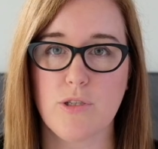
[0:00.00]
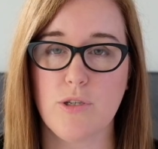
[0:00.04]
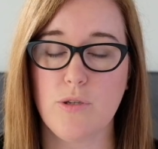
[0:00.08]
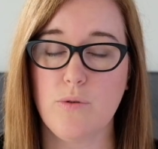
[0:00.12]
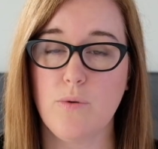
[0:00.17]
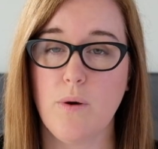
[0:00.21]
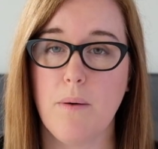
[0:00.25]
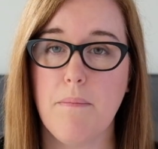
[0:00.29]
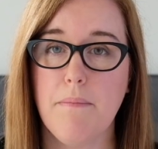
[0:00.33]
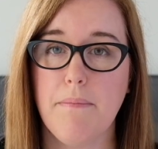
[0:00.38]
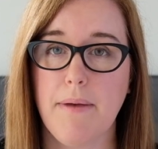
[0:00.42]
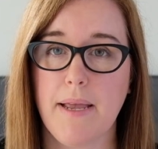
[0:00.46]

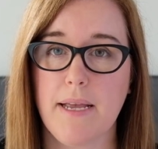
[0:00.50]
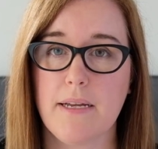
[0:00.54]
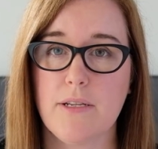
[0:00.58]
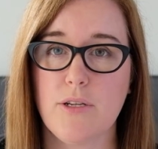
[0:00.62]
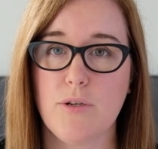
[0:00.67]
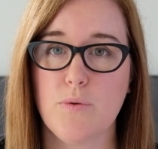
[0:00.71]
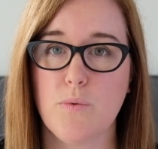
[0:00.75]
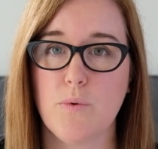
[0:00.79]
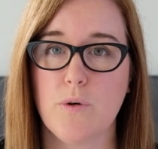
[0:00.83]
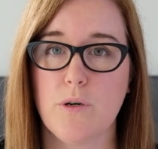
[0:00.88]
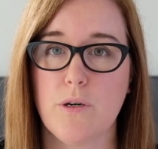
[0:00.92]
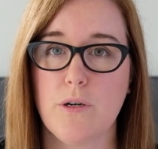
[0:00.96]
to
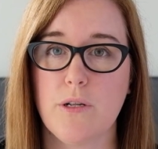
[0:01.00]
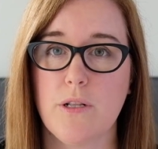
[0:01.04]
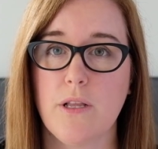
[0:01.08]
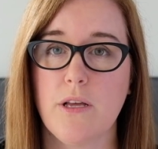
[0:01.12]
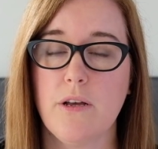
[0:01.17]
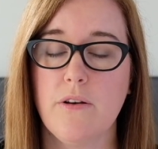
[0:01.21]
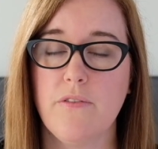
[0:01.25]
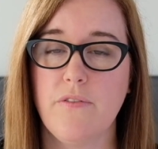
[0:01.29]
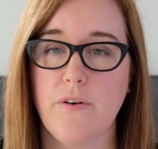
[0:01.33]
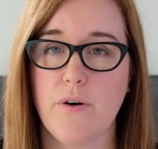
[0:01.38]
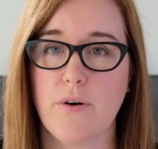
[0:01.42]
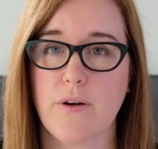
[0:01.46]

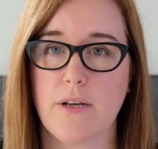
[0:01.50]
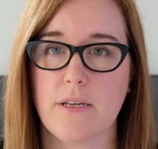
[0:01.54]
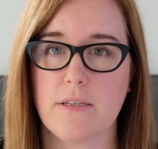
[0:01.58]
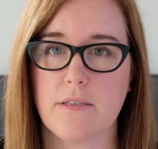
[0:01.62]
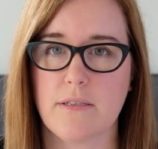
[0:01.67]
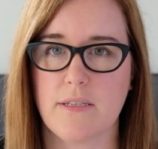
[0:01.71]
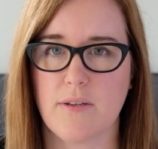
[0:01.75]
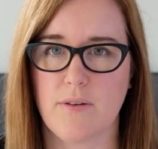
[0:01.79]
manual focus.